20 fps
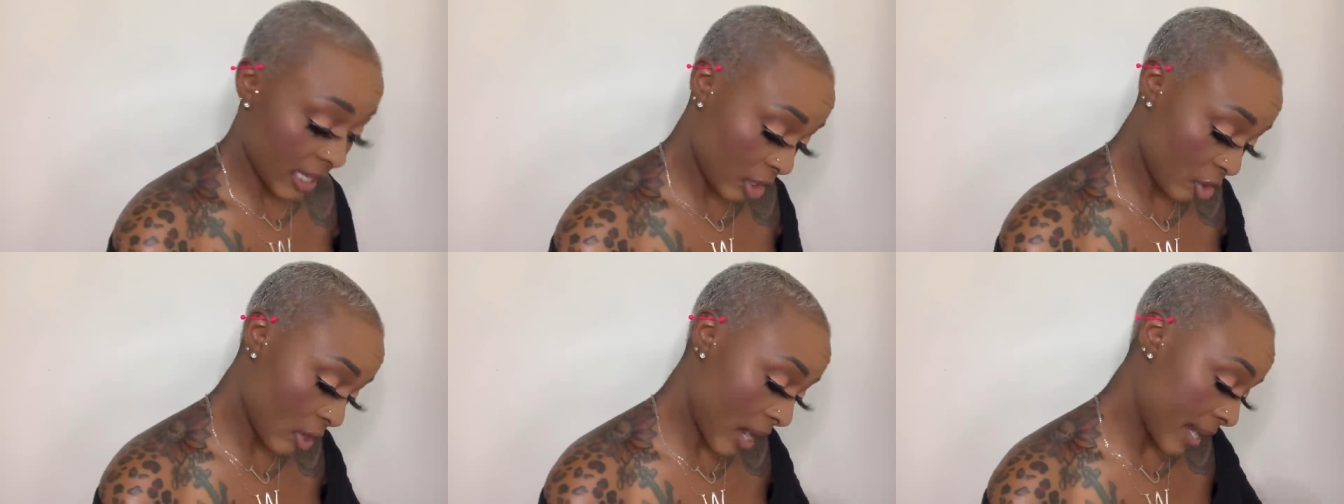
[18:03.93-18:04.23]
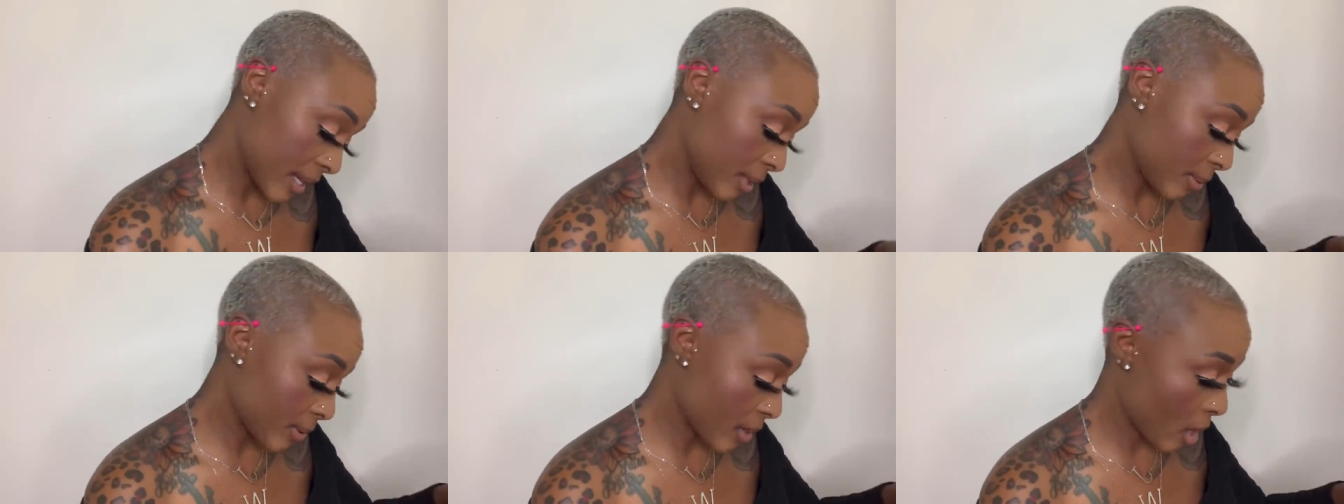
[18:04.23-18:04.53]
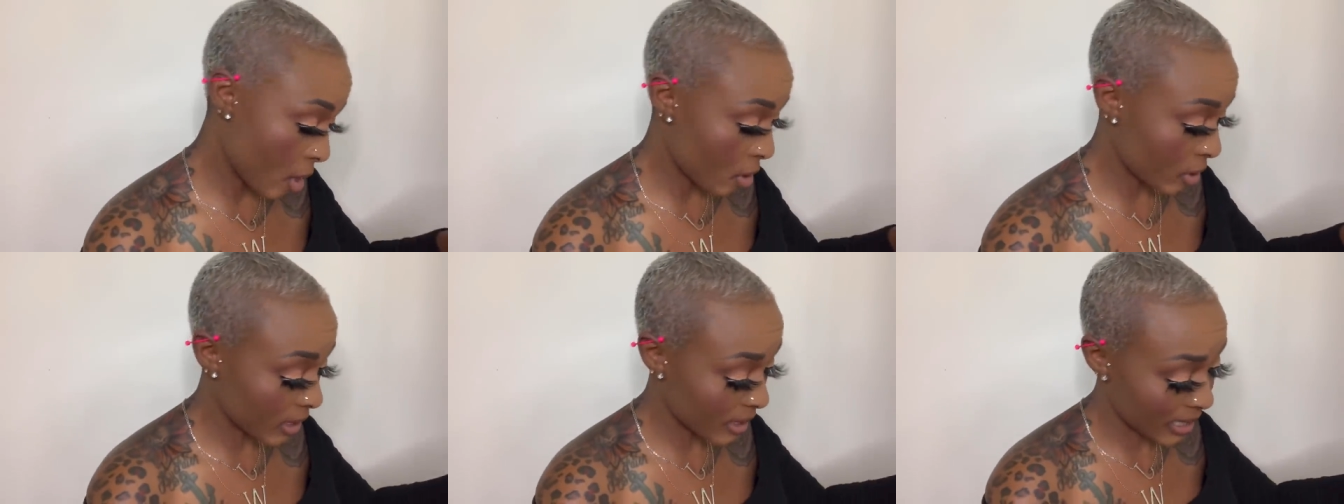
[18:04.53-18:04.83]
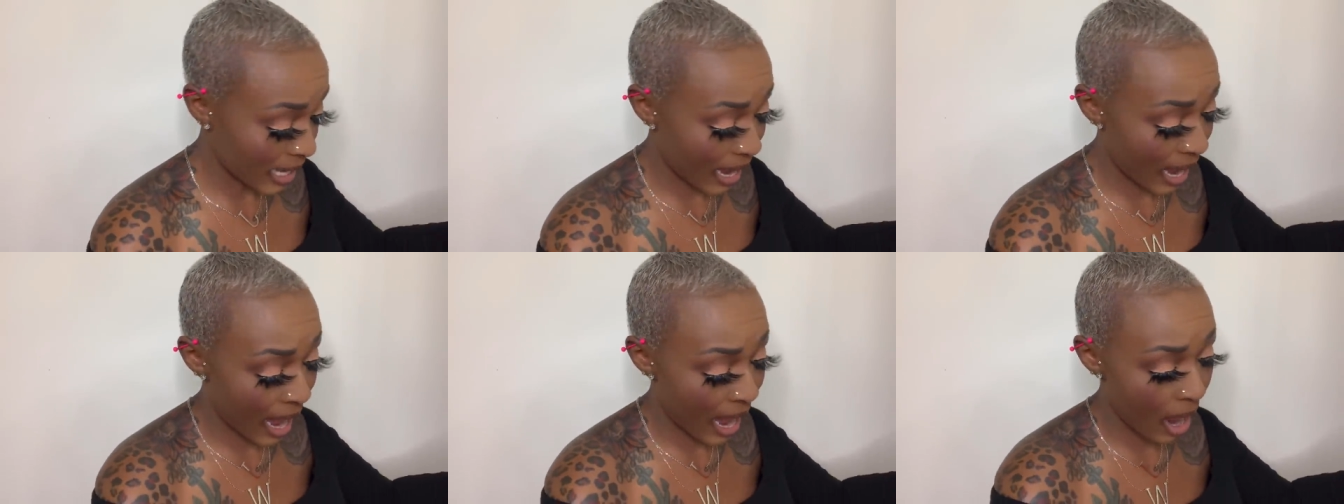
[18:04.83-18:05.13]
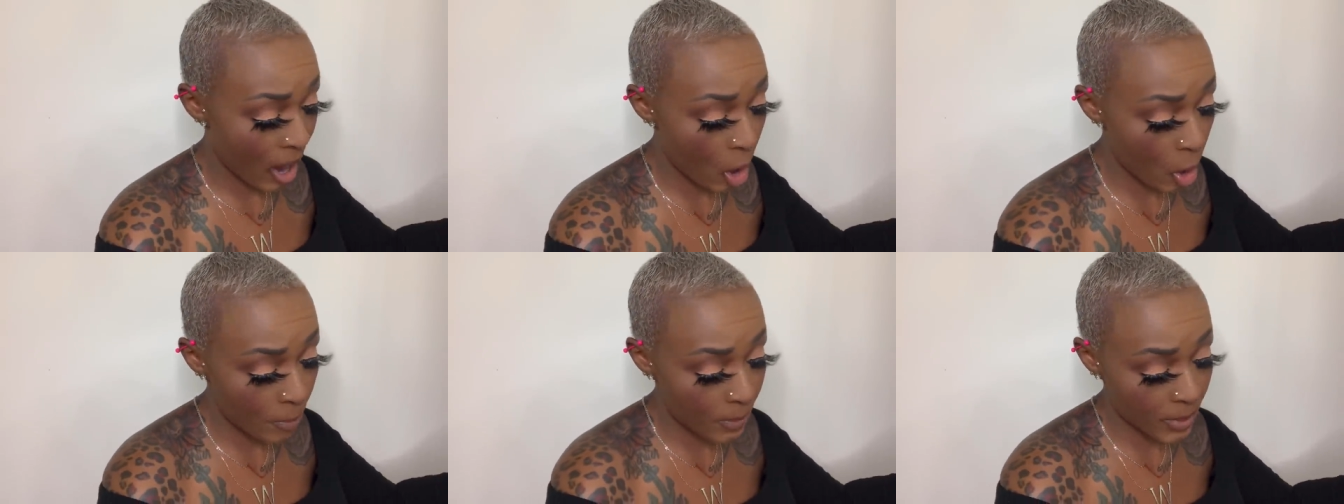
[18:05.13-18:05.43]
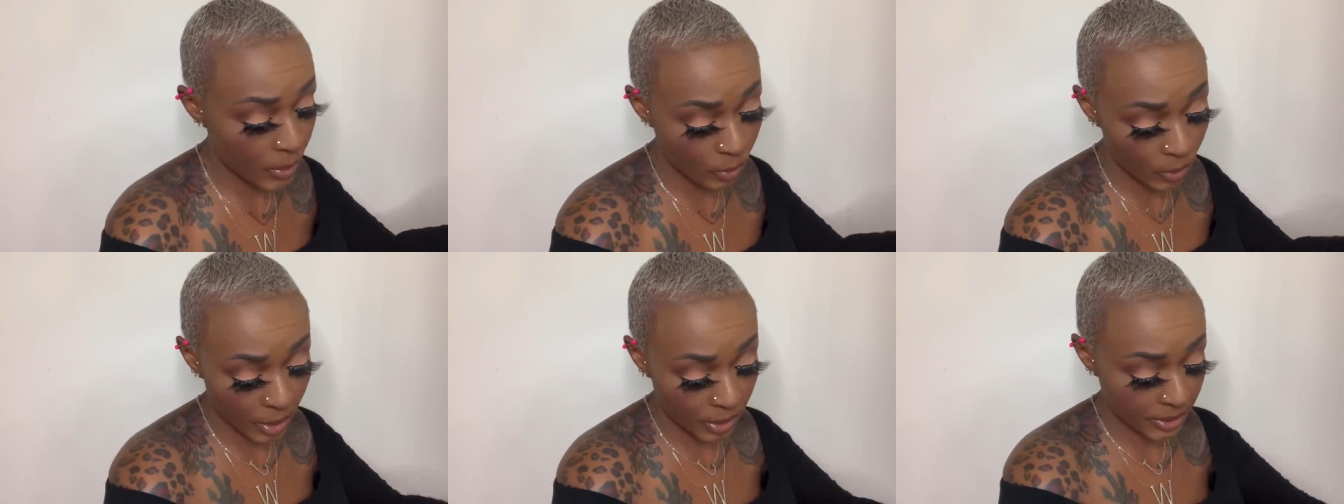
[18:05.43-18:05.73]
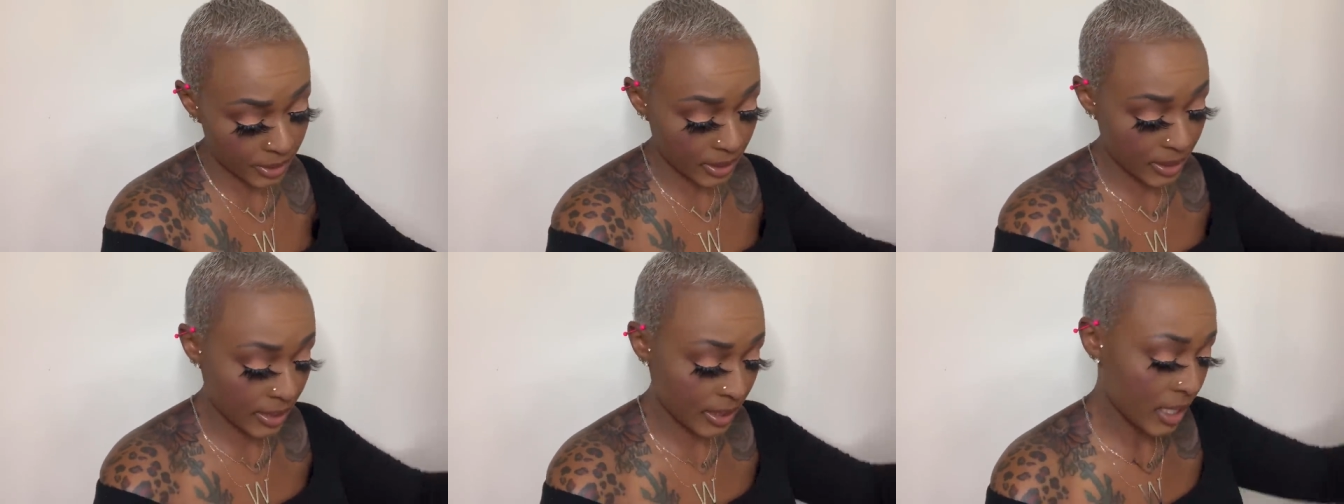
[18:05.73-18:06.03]
try this one on, because I, I hope it
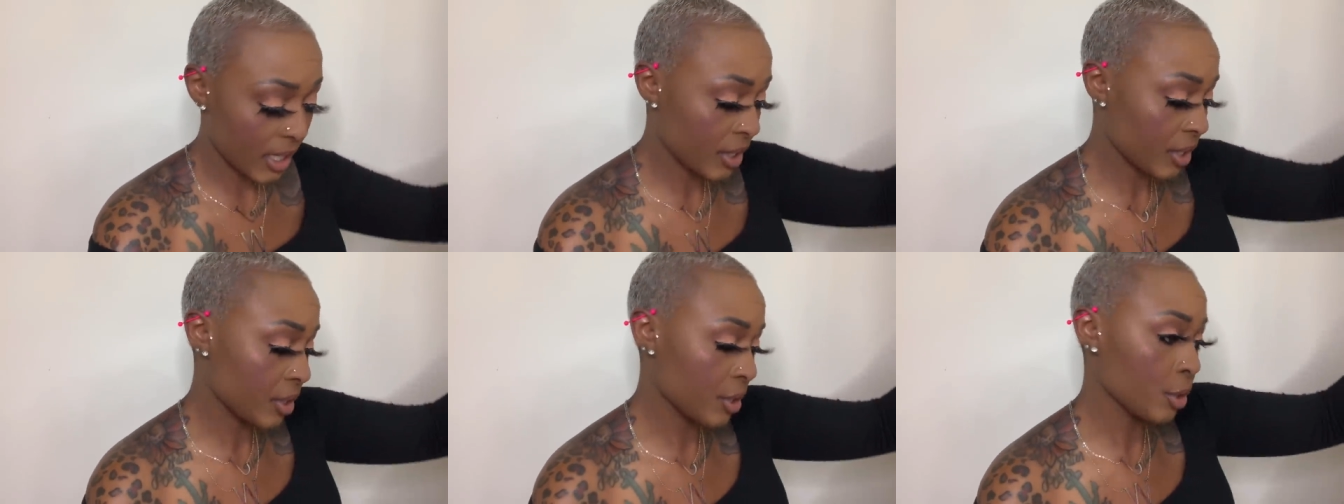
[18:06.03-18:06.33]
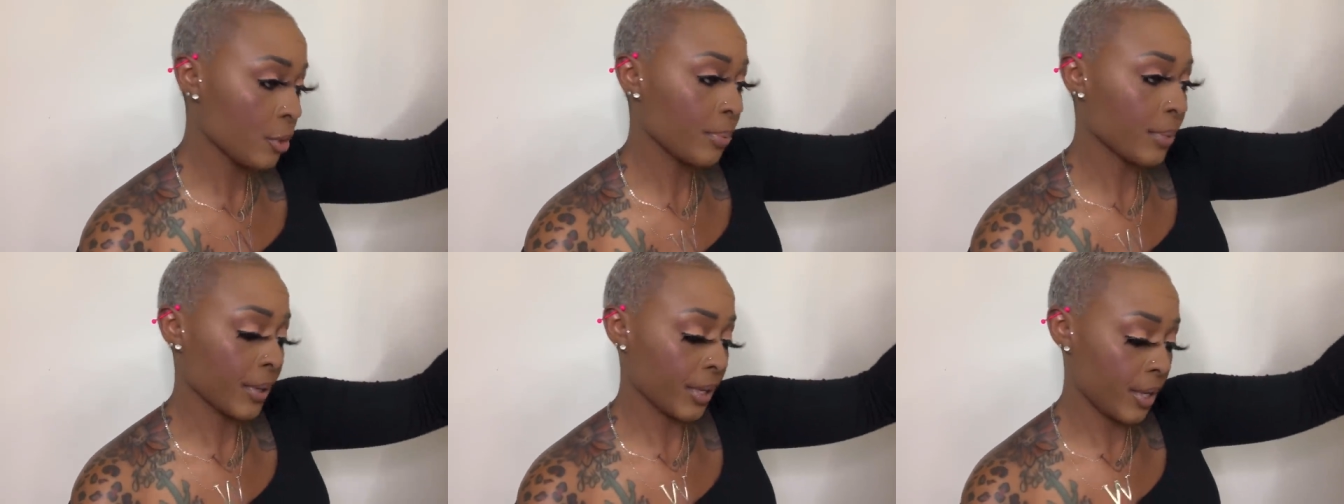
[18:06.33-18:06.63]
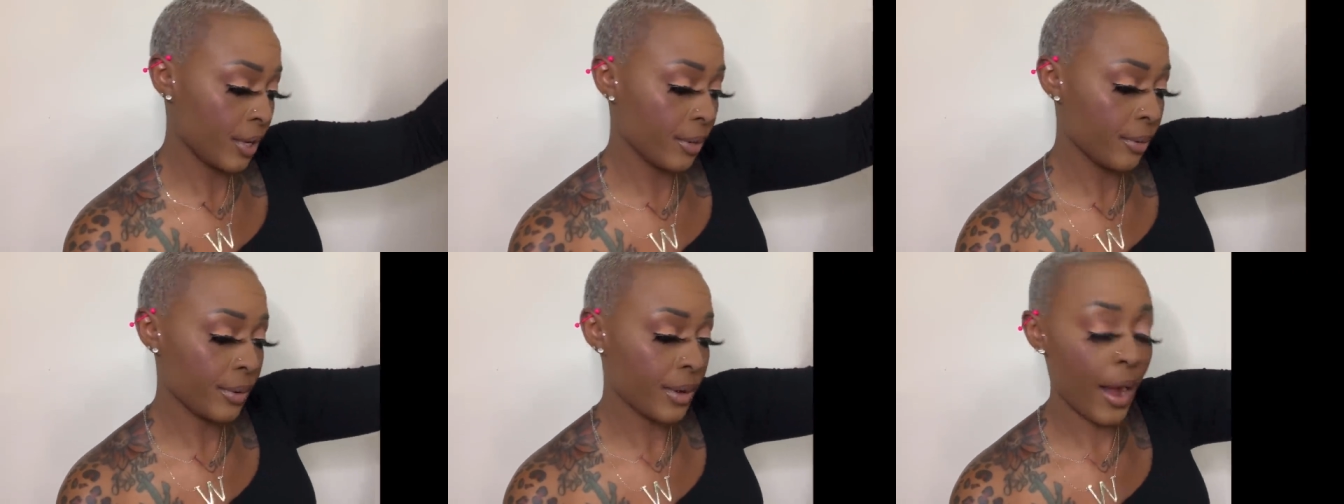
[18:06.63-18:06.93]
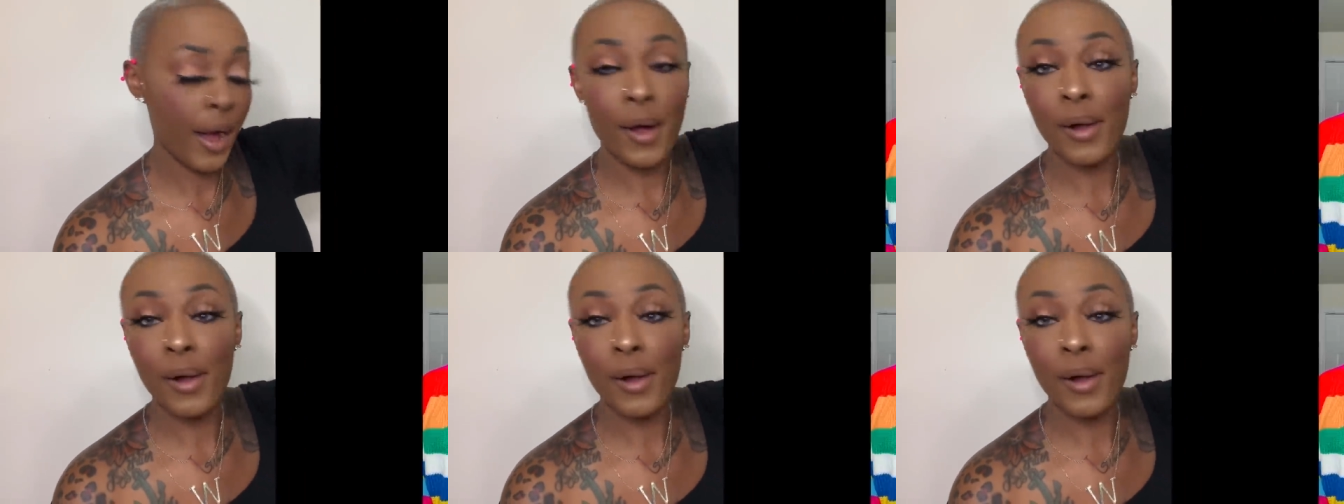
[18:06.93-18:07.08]
works, because it is super cute, y'all.